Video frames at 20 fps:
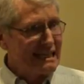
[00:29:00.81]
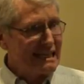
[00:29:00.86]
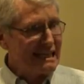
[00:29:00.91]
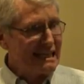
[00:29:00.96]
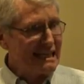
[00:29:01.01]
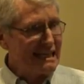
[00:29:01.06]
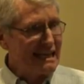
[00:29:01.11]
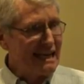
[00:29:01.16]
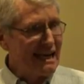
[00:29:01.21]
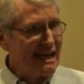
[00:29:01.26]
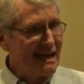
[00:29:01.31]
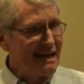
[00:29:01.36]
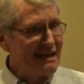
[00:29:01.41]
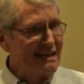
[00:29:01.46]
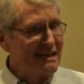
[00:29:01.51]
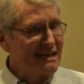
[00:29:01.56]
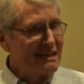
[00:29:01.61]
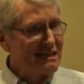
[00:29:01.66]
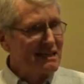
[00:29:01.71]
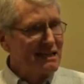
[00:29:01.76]
He
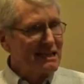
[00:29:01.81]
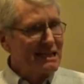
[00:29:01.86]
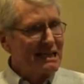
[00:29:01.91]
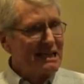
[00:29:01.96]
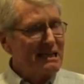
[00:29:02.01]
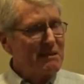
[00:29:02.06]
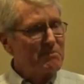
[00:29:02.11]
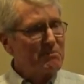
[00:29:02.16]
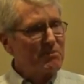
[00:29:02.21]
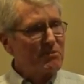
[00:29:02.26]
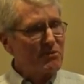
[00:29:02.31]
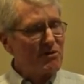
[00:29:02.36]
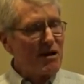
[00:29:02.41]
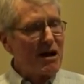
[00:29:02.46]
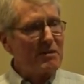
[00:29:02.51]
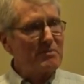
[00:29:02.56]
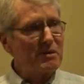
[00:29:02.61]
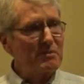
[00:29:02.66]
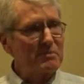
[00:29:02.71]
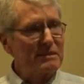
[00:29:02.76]

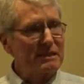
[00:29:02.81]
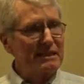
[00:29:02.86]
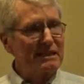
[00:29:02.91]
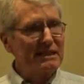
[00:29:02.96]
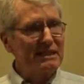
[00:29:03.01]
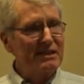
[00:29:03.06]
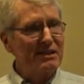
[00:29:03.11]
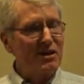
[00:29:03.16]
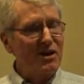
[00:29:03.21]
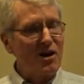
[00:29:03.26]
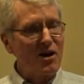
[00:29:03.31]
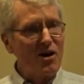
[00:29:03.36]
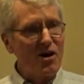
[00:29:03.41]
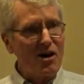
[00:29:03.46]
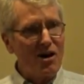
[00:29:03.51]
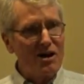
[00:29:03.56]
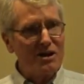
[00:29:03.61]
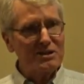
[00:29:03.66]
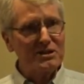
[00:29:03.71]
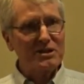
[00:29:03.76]
probably
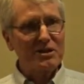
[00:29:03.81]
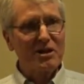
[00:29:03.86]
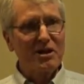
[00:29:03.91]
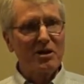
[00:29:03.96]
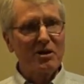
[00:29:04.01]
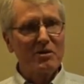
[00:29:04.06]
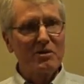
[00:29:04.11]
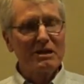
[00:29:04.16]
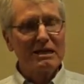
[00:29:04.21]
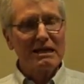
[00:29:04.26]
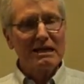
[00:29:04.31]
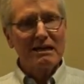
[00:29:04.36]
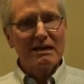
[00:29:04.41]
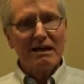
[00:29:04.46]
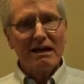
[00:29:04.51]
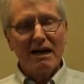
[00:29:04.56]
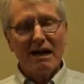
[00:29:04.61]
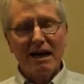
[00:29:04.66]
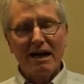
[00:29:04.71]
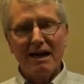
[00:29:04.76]
also
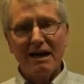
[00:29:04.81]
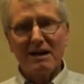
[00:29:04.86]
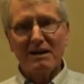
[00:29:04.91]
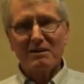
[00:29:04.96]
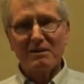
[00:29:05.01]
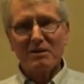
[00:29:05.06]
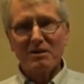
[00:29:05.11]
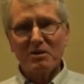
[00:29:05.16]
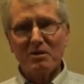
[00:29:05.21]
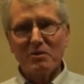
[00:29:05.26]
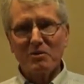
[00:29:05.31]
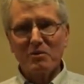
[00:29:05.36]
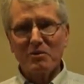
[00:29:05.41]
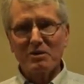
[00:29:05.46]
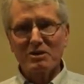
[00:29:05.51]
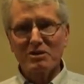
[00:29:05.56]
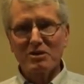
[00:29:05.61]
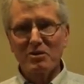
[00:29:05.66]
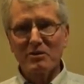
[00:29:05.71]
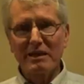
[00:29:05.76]

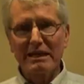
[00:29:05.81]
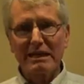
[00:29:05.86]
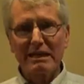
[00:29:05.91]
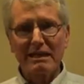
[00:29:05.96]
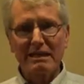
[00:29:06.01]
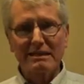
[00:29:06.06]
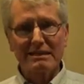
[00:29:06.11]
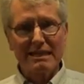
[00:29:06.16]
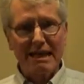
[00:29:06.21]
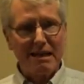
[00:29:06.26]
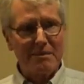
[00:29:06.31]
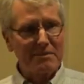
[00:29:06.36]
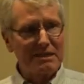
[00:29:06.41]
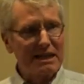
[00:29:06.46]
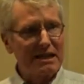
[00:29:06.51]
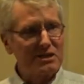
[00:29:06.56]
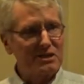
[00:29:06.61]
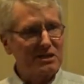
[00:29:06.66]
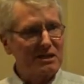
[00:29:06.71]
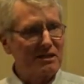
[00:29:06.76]
was doing an
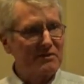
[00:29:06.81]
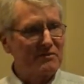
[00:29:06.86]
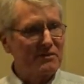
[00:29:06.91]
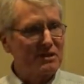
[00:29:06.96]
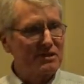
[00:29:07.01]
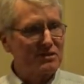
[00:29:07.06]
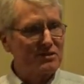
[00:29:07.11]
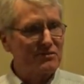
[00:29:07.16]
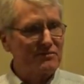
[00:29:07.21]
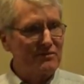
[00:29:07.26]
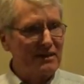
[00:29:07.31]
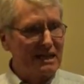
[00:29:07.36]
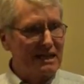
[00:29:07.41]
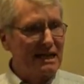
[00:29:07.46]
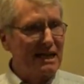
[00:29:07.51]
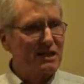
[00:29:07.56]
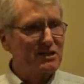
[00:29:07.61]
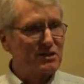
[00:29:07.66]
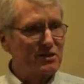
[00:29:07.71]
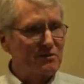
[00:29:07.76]
examination of his
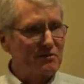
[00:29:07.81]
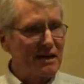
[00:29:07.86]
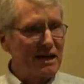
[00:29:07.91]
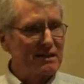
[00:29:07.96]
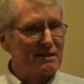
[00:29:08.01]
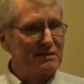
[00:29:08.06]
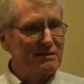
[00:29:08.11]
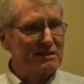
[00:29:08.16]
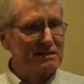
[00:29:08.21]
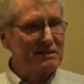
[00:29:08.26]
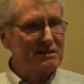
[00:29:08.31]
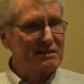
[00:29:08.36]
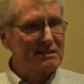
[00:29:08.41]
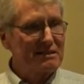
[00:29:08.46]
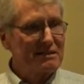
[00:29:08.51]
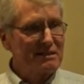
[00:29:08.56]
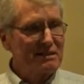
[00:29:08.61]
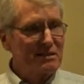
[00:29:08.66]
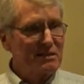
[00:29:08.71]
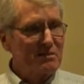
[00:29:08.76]
financial records,
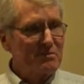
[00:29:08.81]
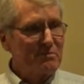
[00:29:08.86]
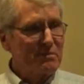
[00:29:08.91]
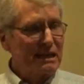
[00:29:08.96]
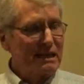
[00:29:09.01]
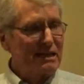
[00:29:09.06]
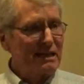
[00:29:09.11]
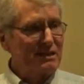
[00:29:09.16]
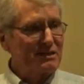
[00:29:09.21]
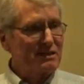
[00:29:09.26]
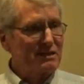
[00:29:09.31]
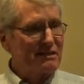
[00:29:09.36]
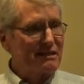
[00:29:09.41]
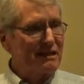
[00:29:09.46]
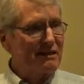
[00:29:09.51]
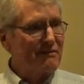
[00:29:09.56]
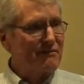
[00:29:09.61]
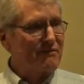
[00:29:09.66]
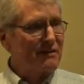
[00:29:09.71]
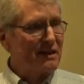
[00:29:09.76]
because
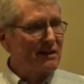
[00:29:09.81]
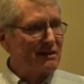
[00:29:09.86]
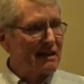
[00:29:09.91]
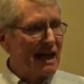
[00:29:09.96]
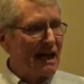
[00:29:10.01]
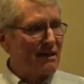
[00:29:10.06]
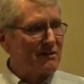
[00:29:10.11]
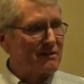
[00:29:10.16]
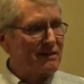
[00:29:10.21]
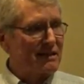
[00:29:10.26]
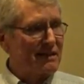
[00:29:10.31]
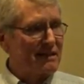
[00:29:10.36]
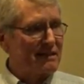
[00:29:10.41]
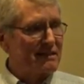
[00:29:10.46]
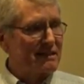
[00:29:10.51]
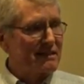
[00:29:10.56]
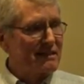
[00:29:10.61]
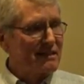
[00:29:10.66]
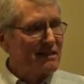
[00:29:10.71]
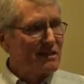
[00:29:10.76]
he figured out
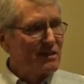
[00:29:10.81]
that